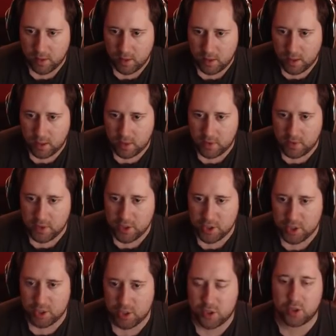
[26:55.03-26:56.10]
and then they
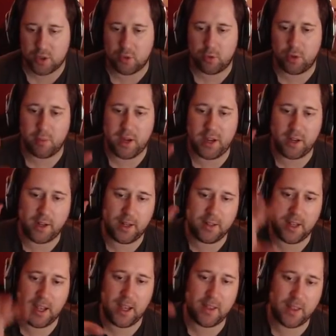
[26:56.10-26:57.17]
should just automatically
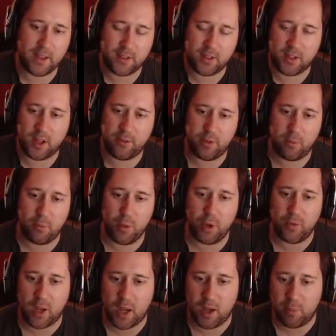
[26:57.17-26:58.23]
take that stuff and move
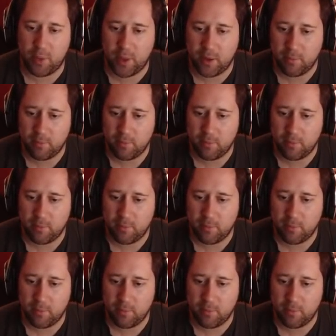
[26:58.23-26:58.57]
it up there.